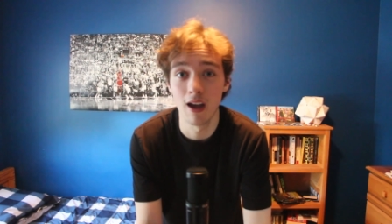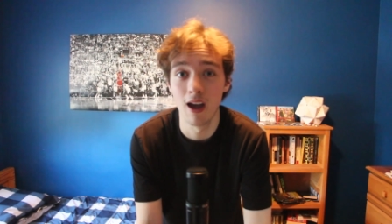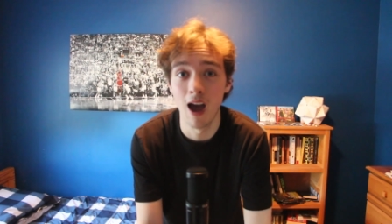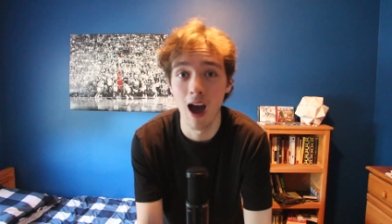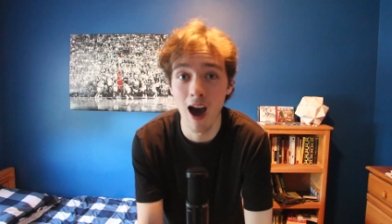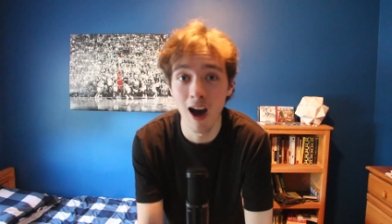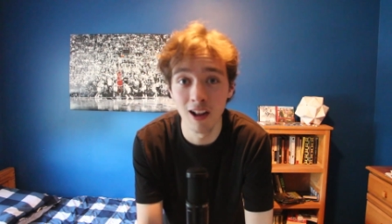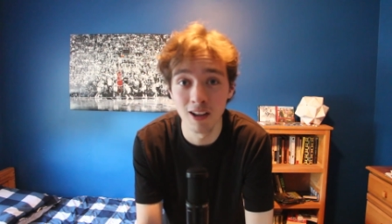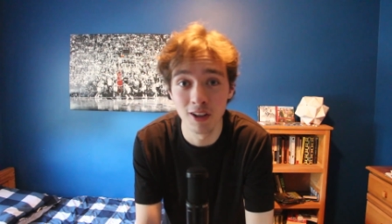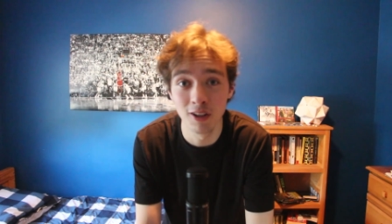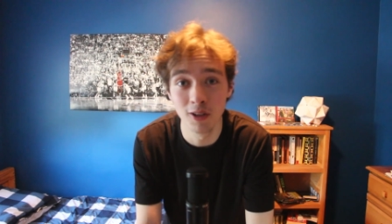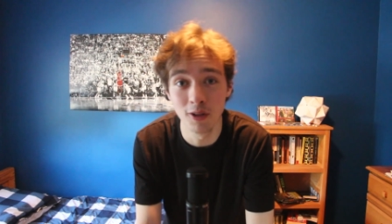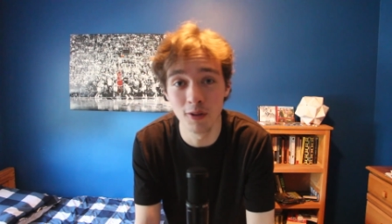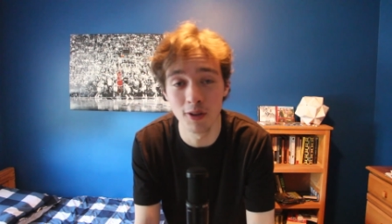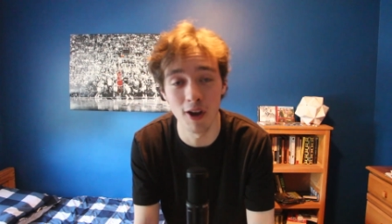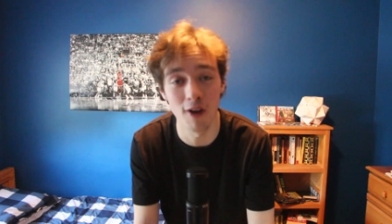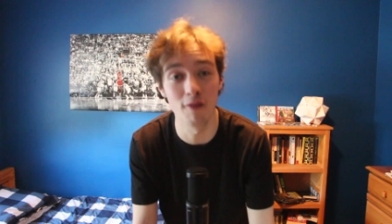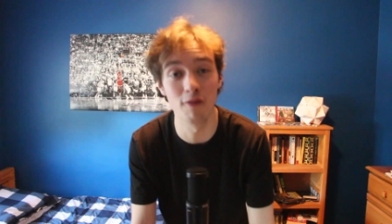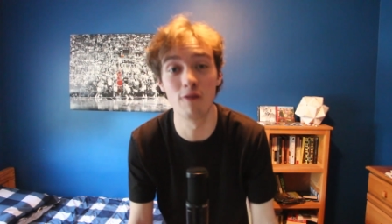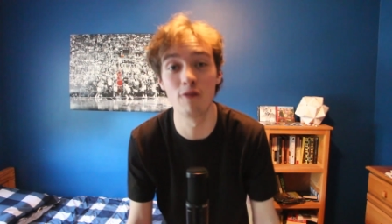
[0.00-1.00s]

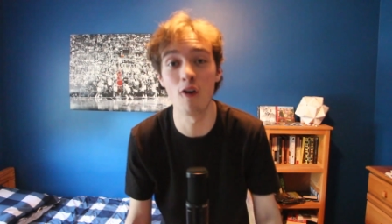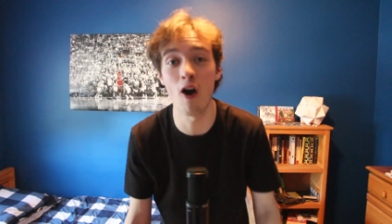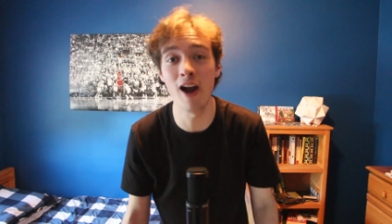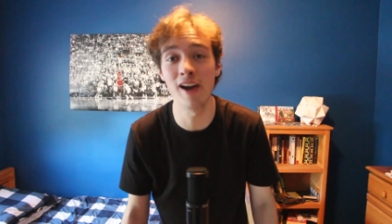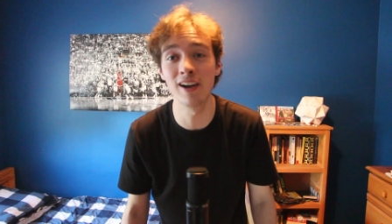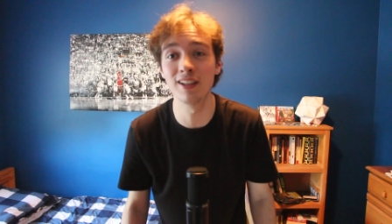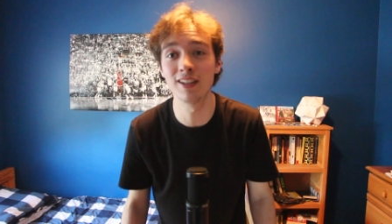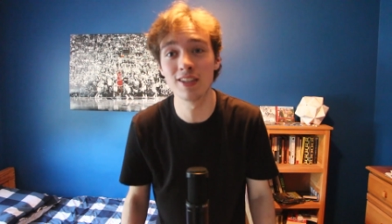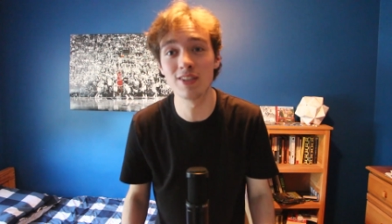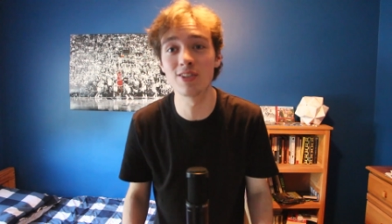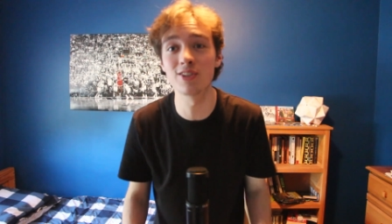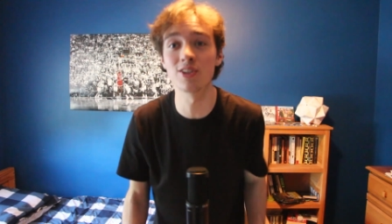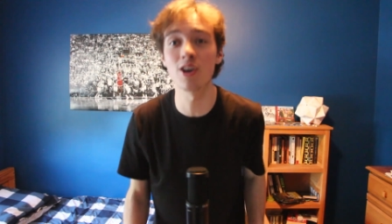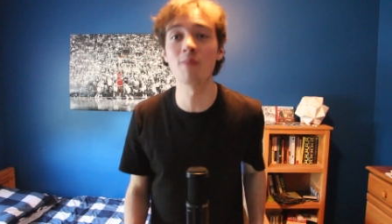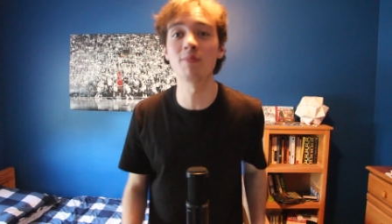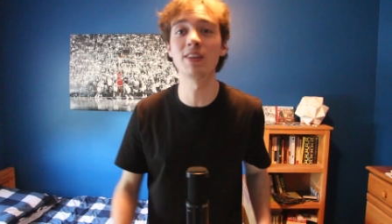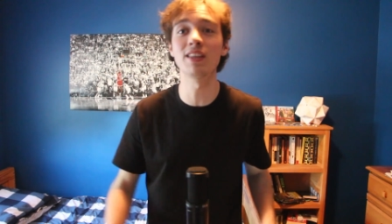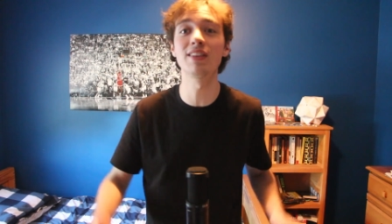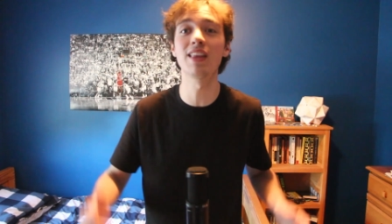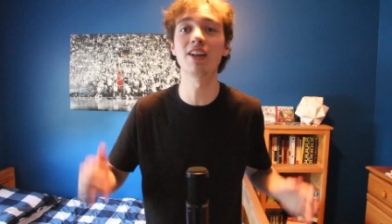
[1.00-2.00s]
hallelujah, finally
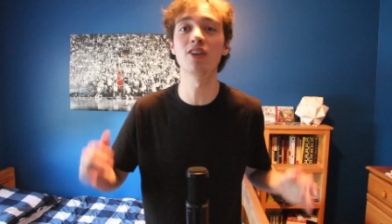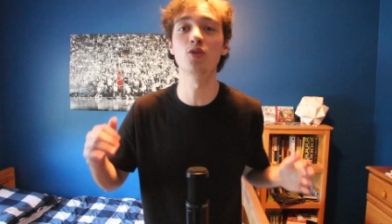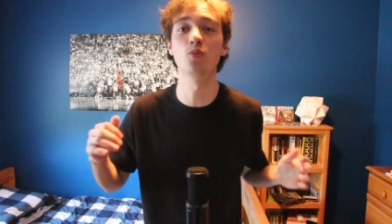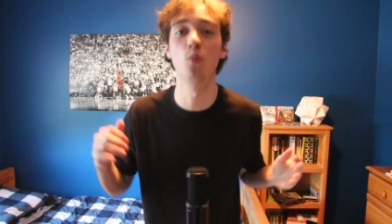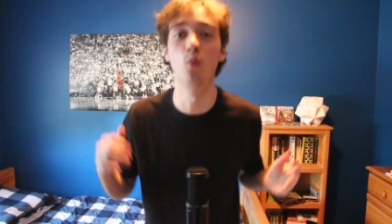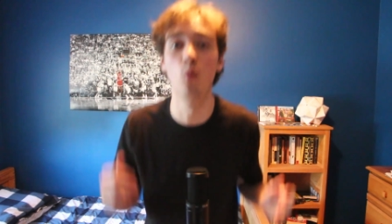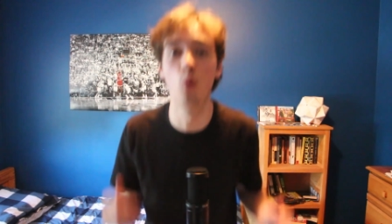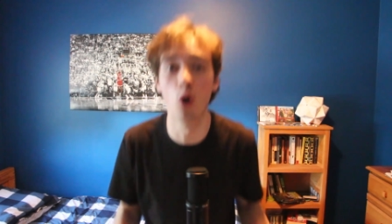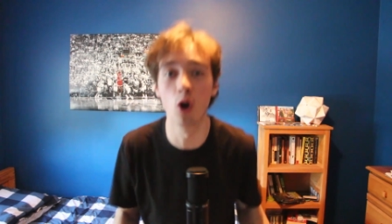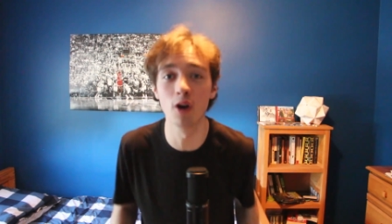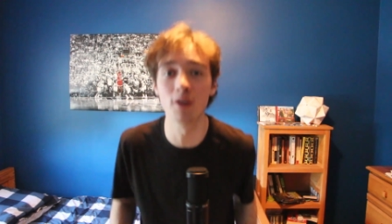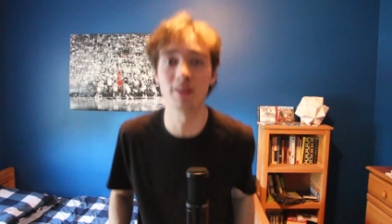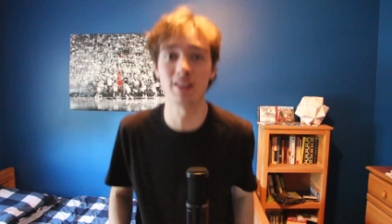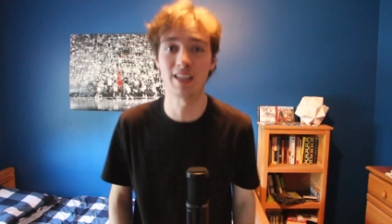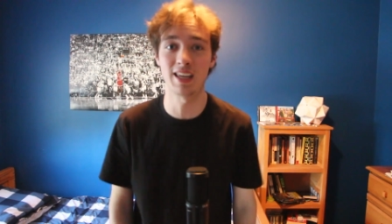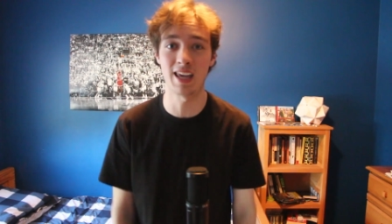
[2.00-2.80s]
something that is worth